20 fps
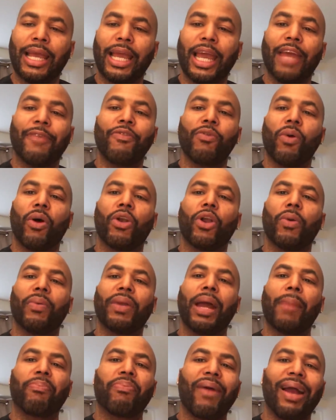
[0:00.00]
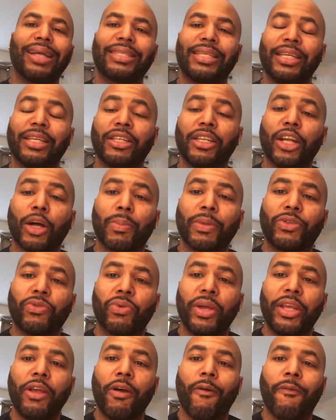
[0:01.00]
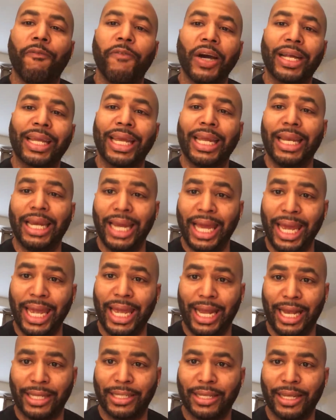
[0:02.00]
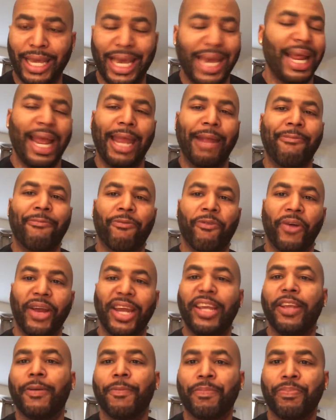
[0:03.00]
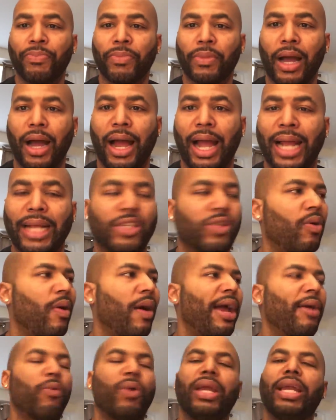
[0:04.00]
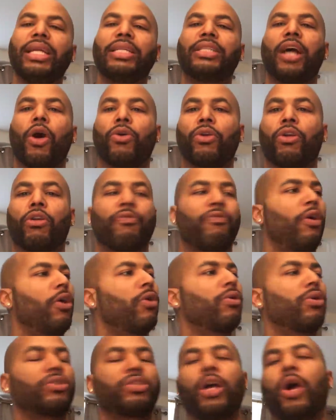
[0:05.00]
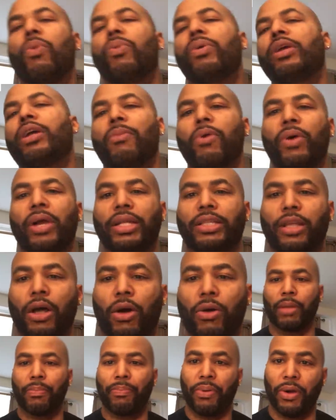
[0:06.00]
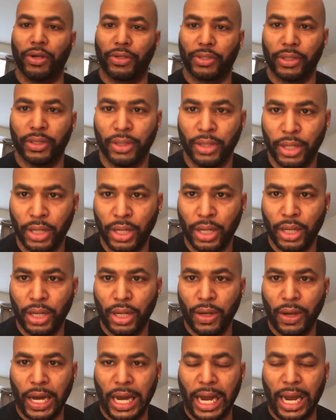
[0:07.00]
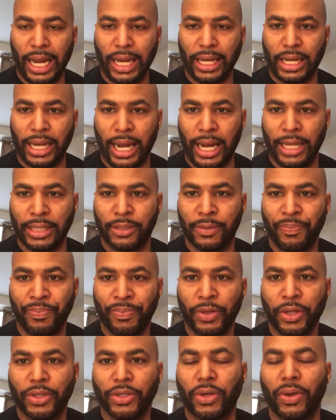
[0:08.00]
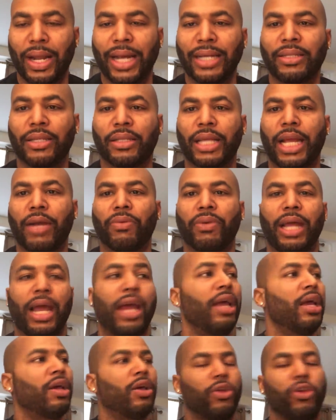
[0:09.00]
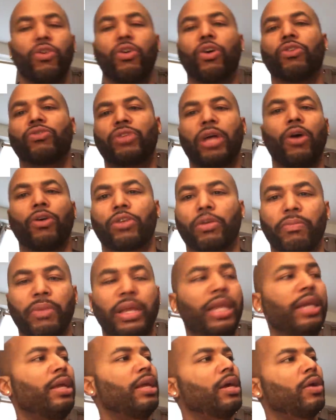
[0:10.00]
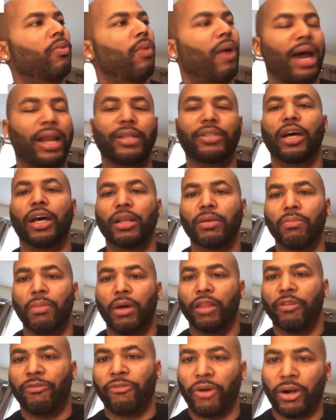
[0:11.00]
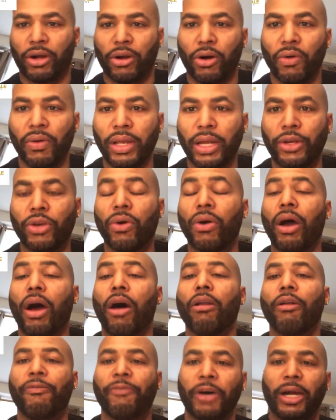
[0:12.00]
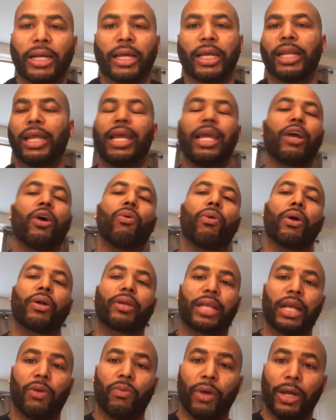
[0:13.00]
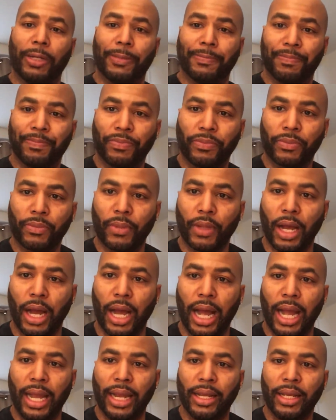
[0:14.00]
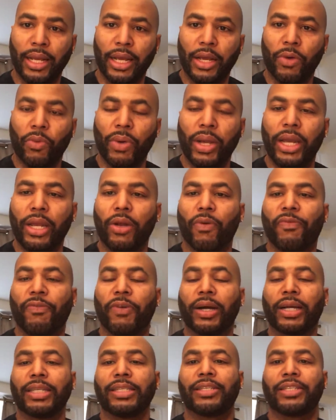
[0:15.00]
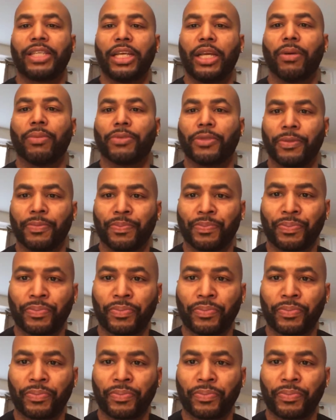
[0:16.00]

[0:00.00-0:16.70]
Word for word: And if you want to know what that price is, look between your fucking legs. It ain't free. All right, so and we ain't talking on the phone. We talk. We can come over here and in person. All right, guys. So that's the thing with that. You gonna talk to me while this other motherfucker over here doing all the fucking. It ain't gonna work that way. All right, we ain't no fucking simps.